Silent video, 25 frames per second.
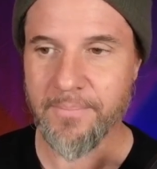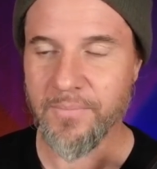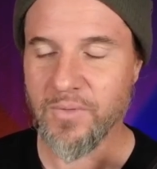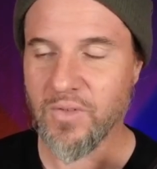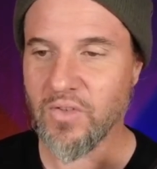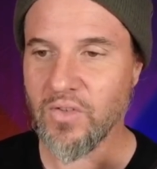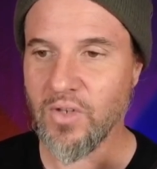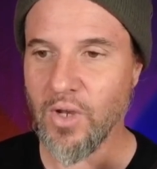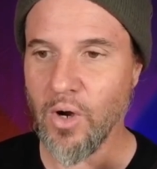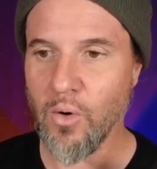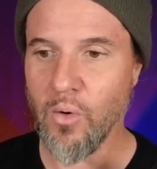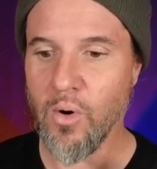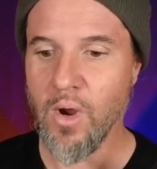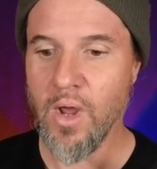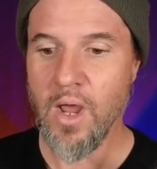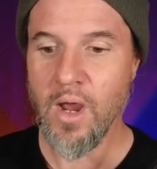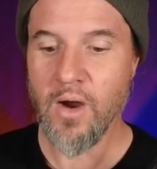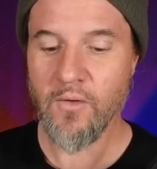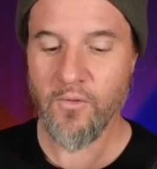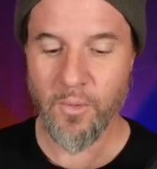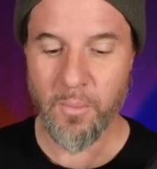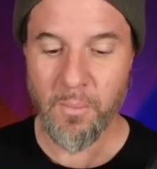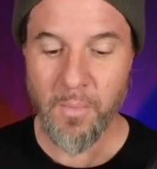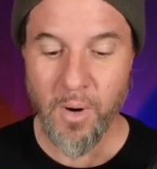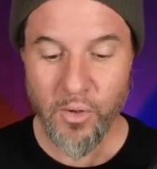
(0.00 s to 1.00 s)
So
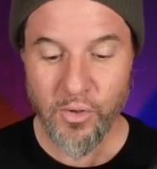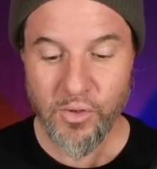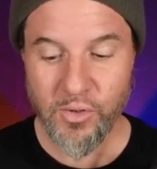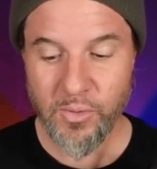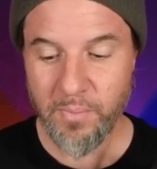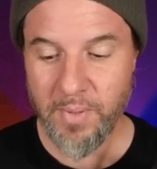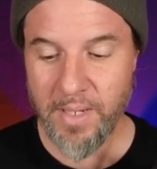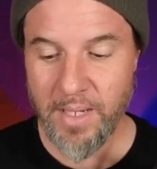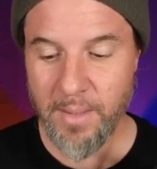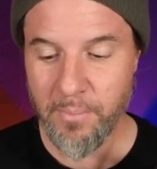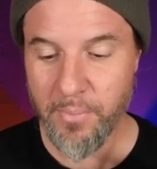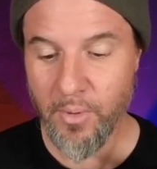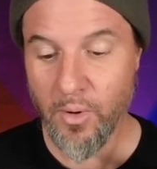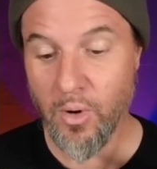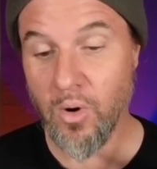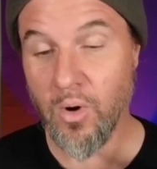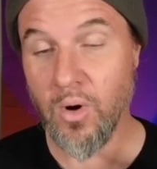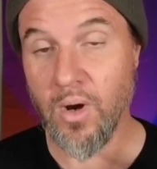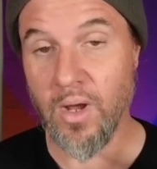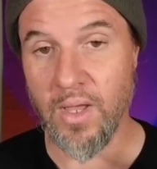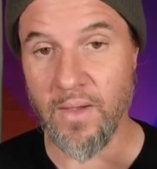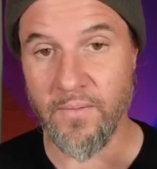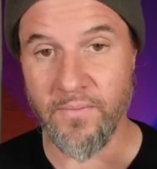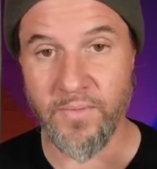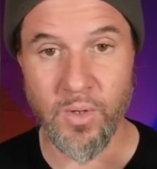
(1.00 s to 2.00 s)
for most people,
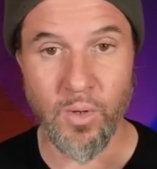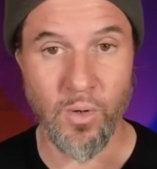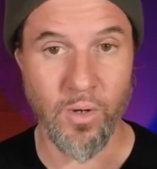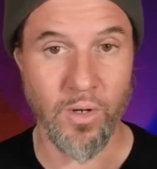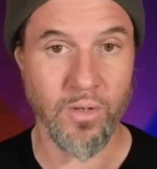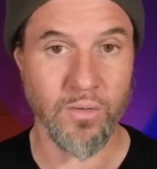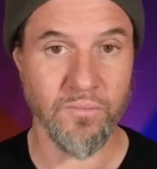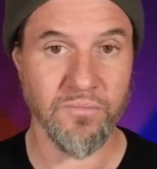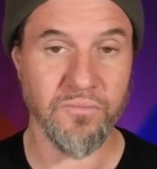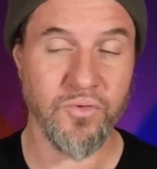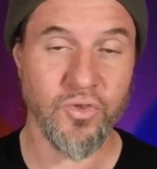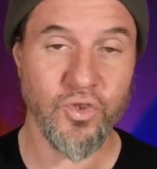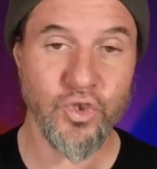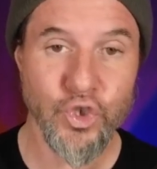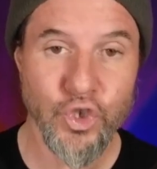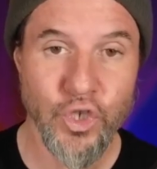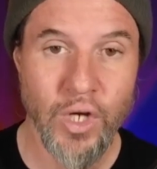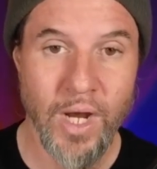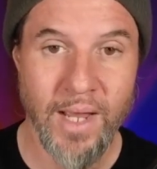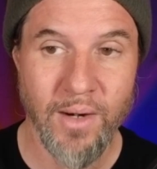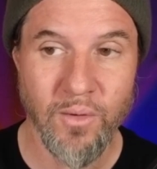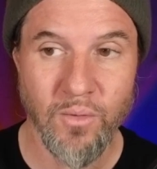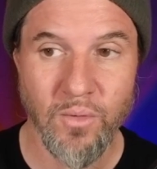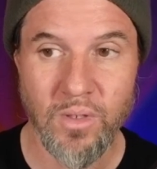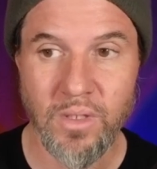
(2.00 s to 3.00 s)
if you're
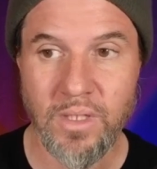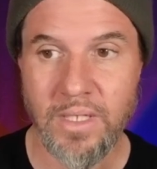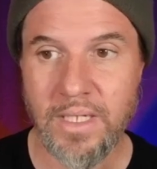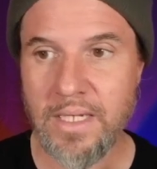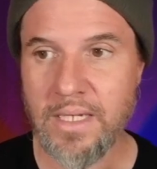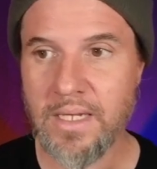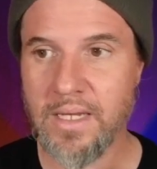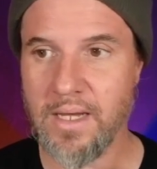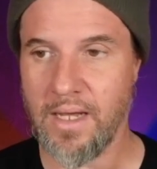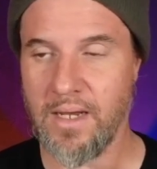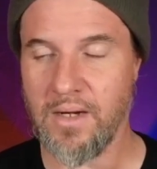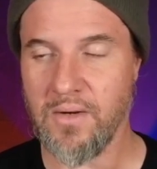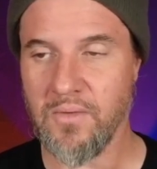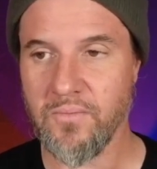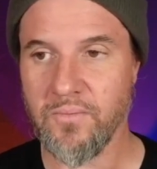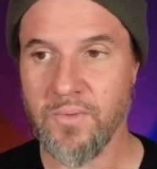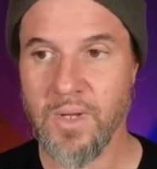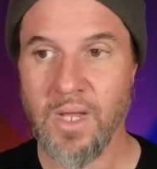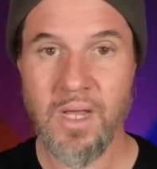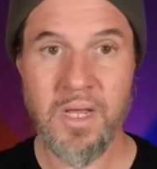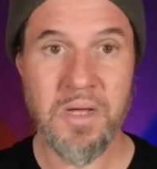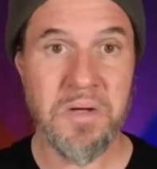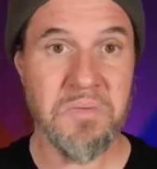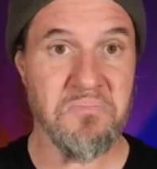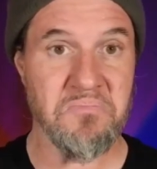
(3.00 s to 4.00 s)
generally kind of
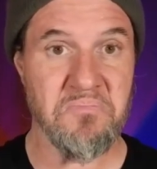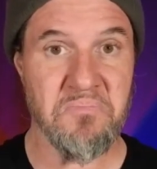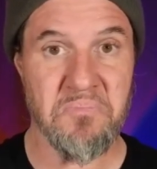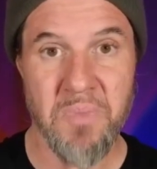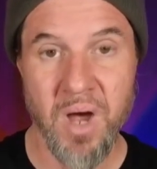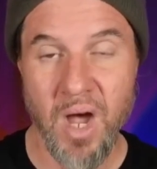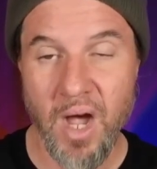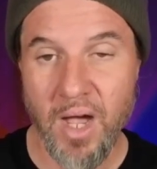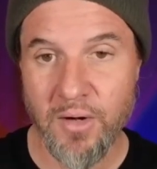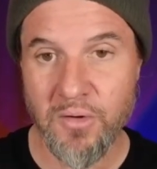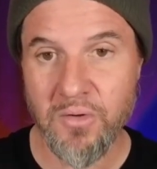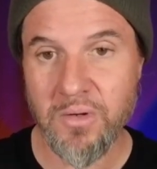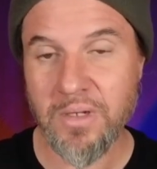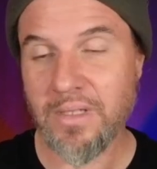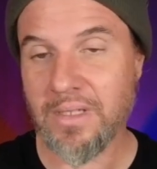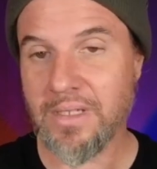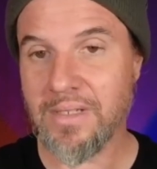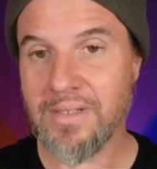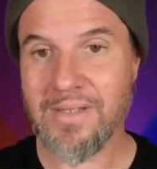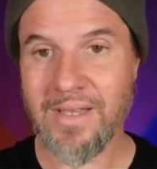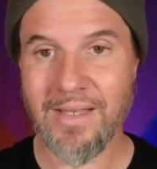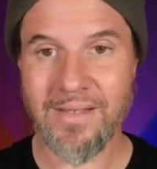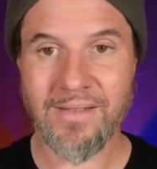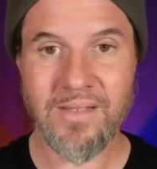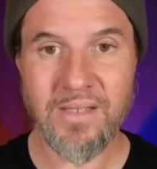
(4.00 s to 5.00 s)
moderately
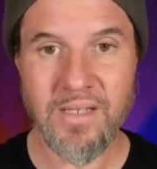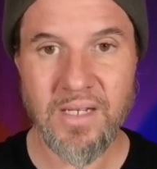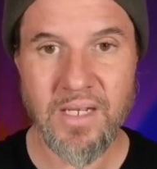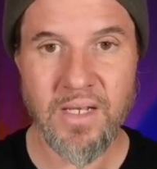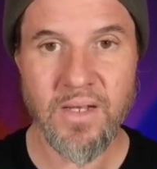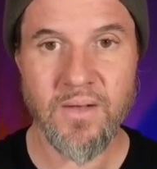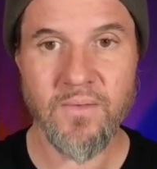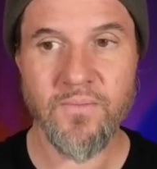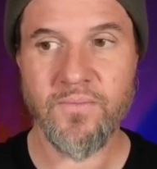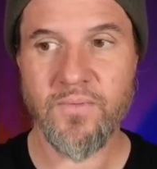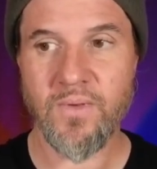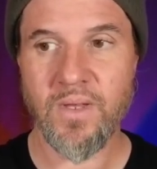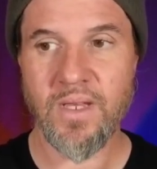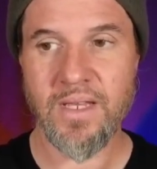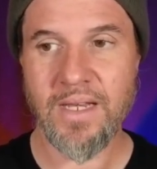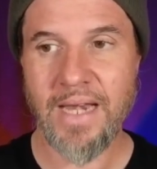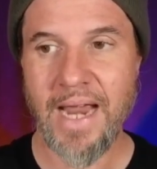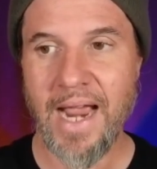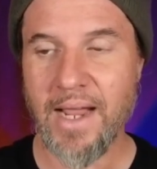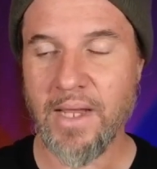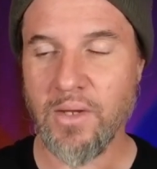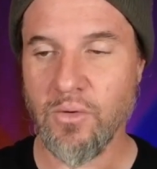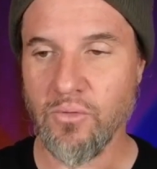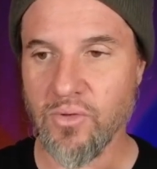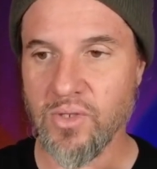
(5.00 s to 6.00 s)
sensitive in
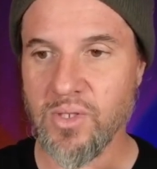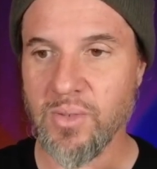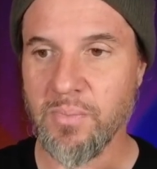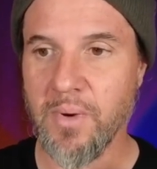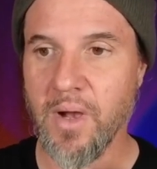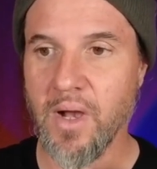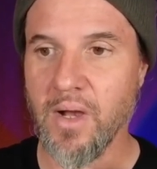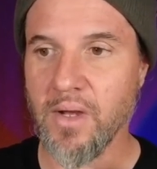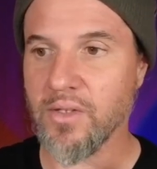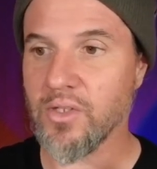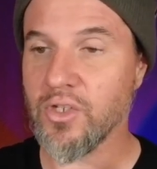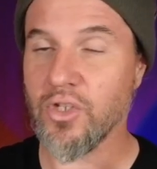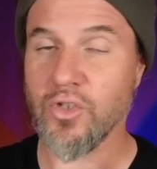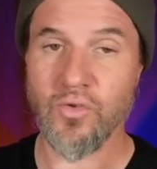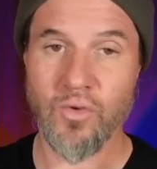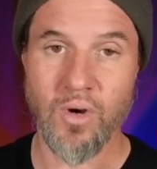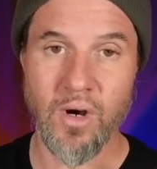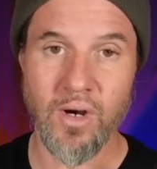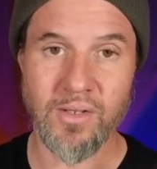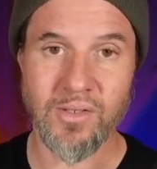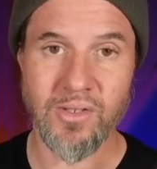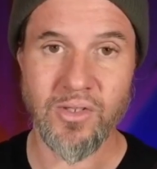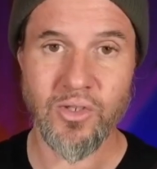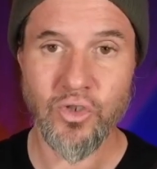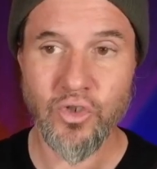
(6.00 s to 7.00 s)
how you respond to
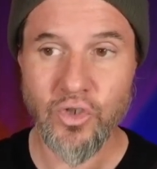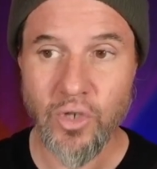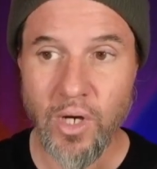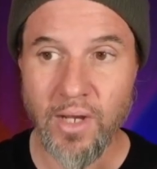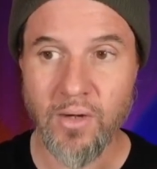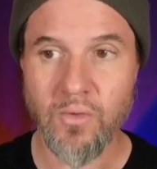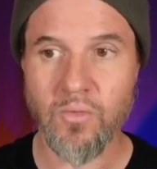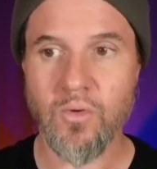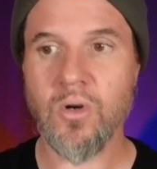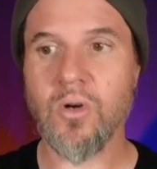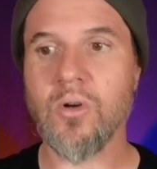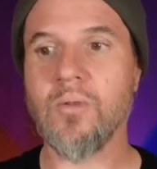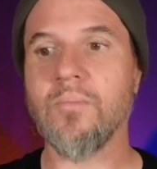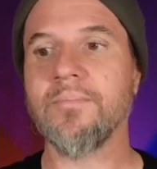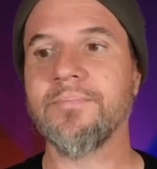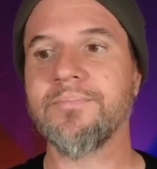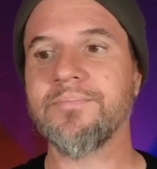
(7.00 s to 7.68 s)
drugs in general,